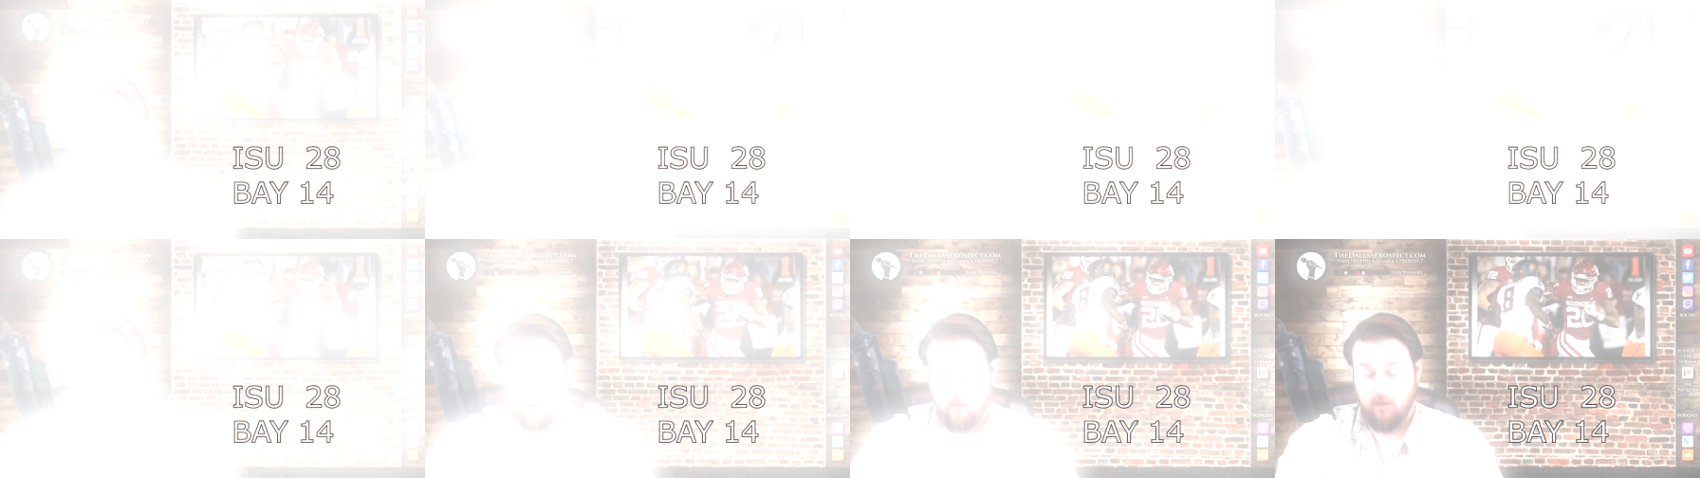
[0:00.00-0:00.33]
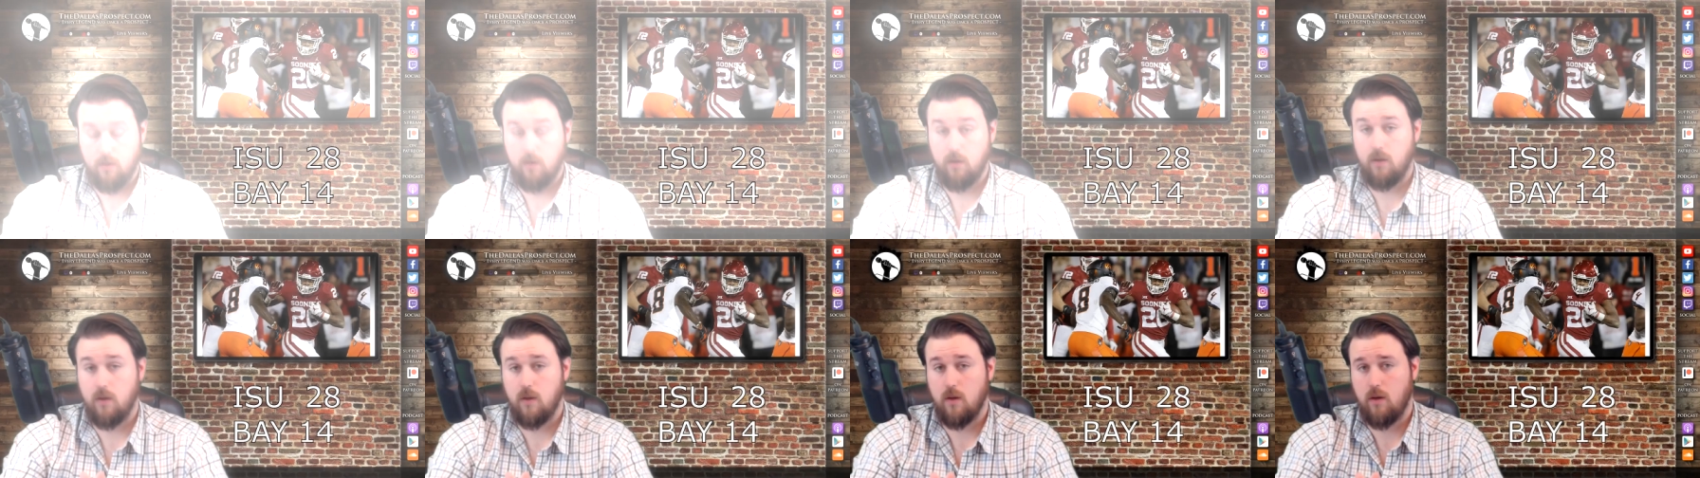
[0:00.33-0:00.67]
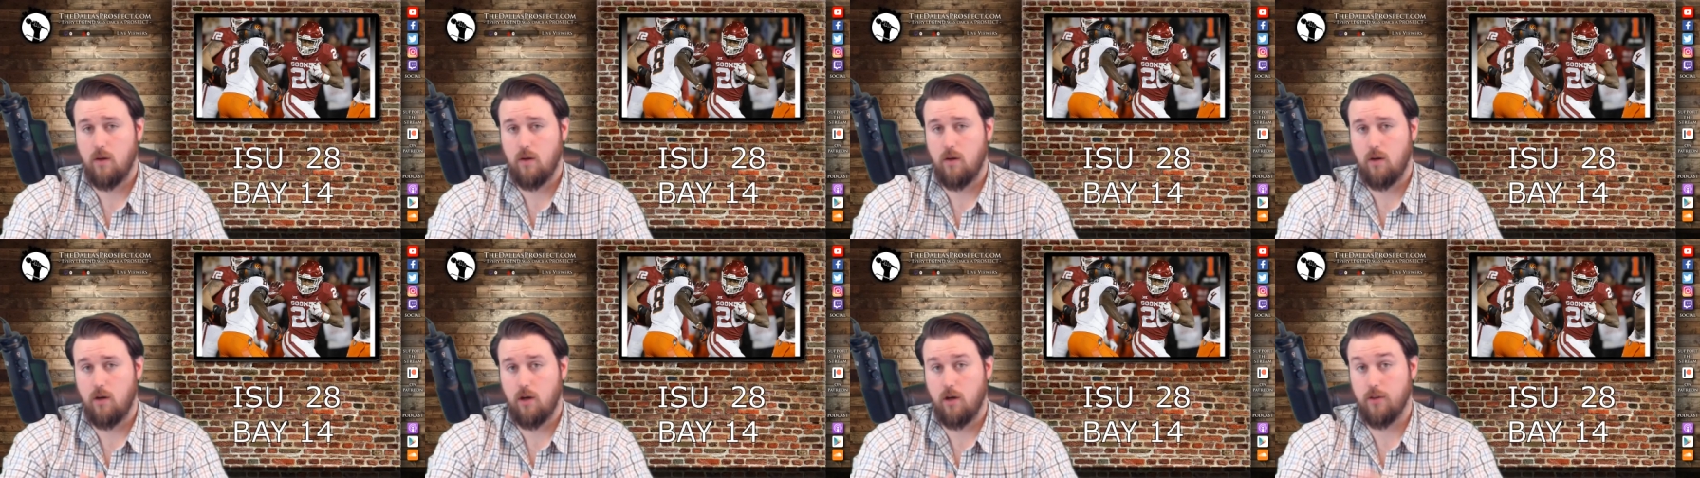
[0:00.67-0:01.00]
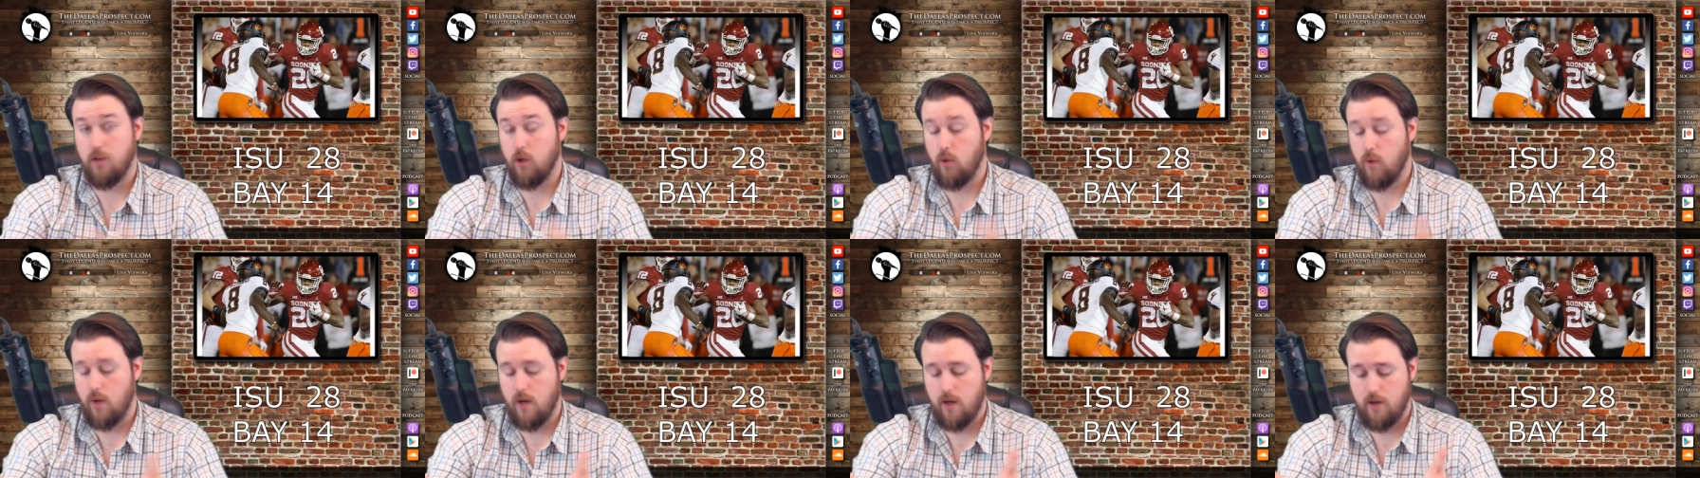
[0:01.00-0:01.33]
yards. On
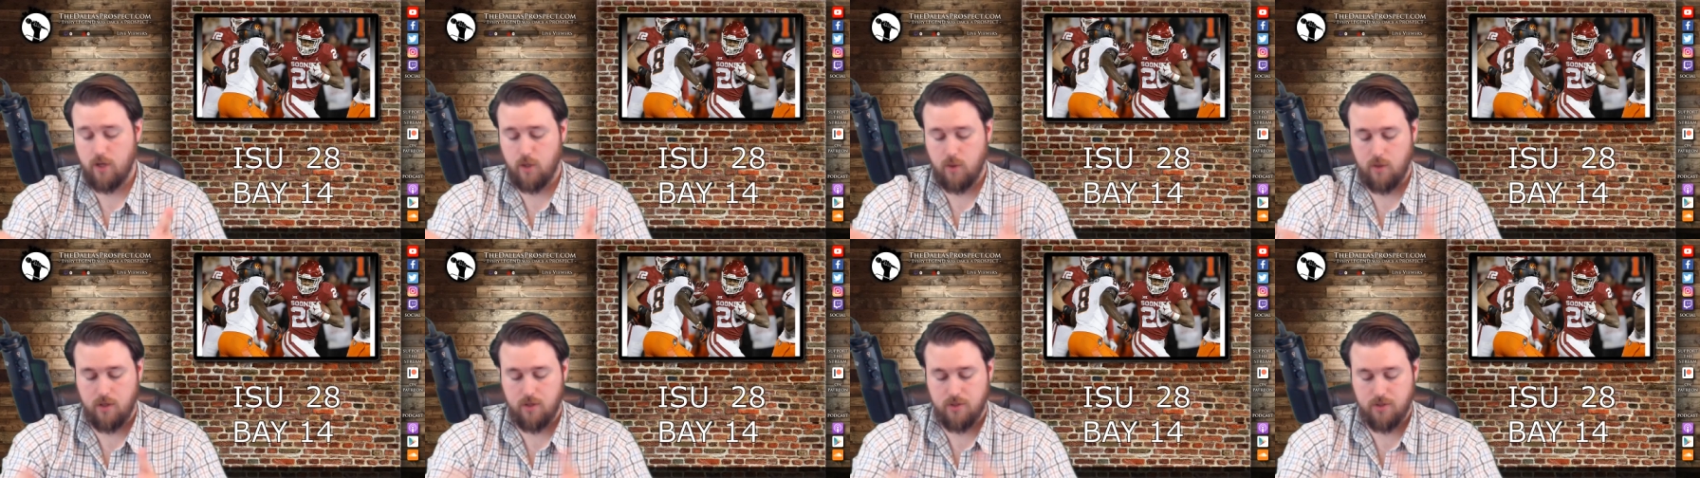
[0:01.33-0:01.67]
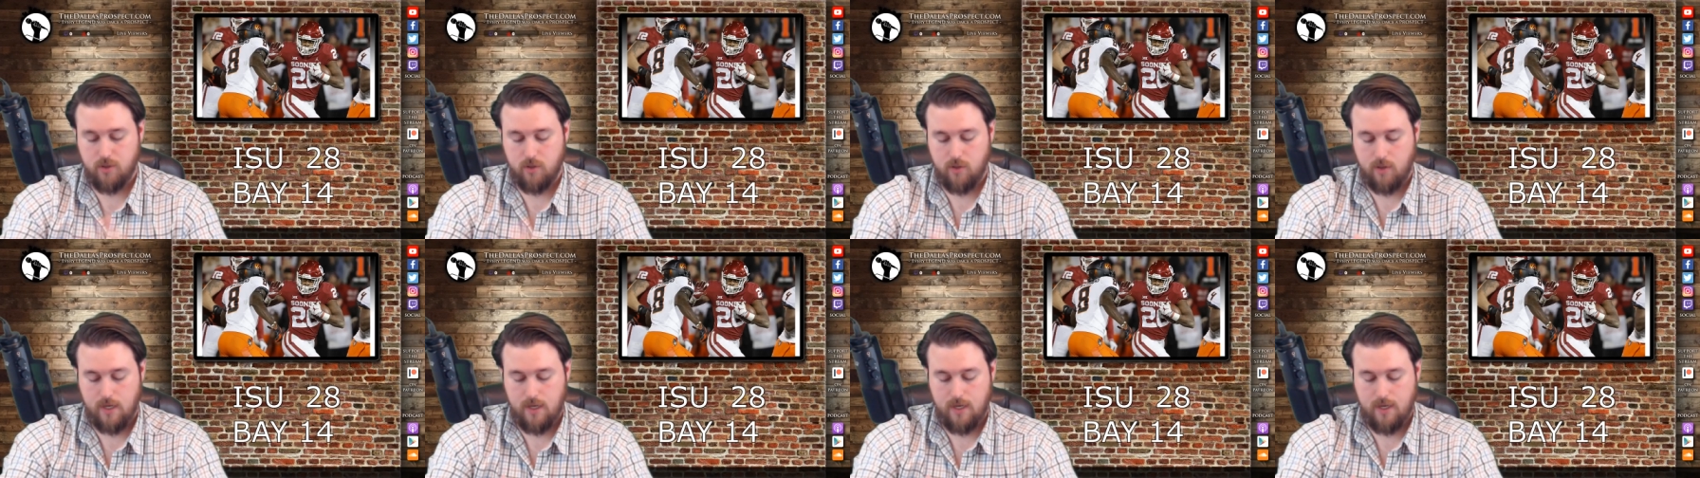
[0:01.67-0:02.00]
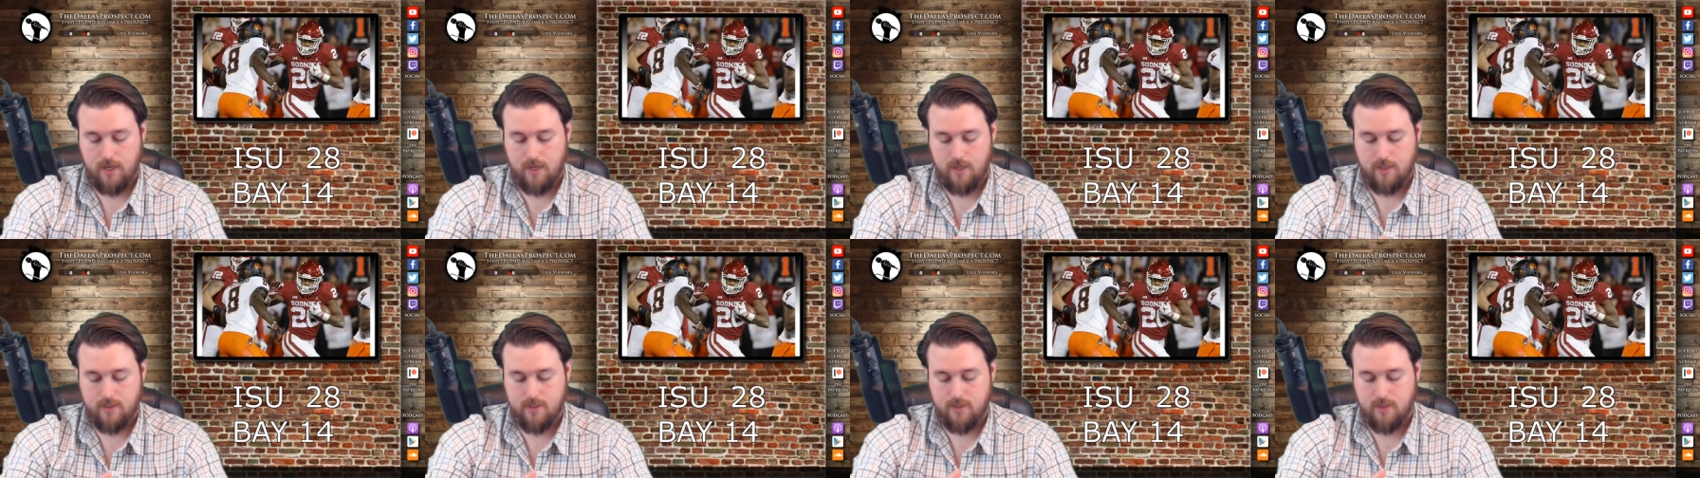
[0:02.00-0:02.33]
the ground, you also got